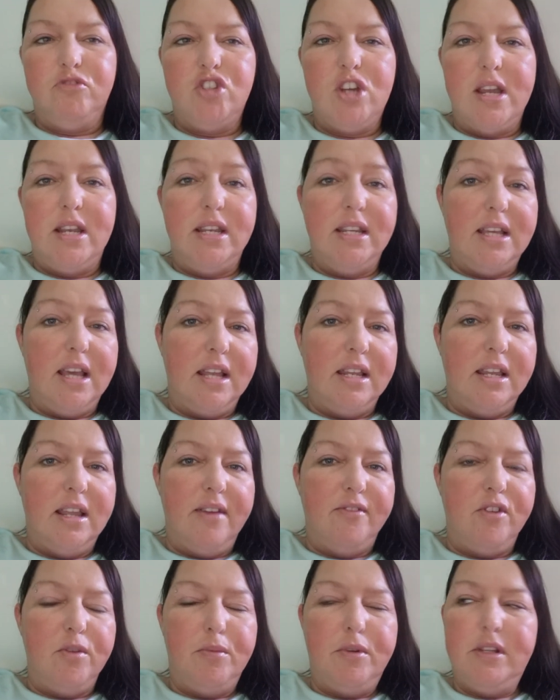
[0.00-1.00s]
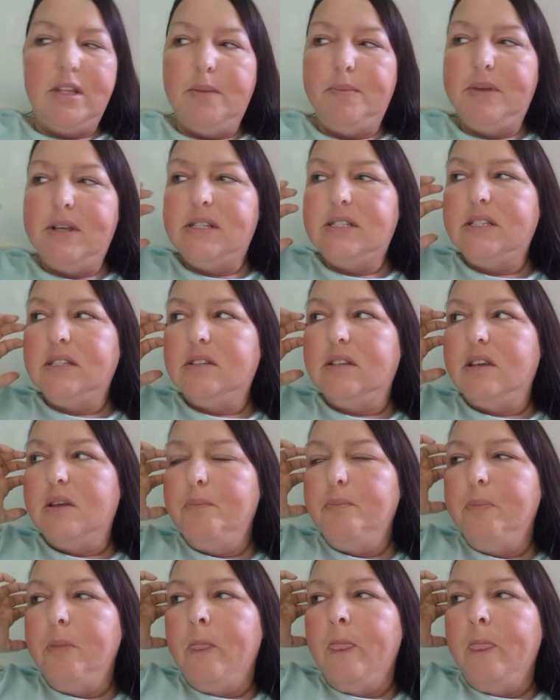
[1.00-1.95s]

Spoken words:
trying to get into everybody basically.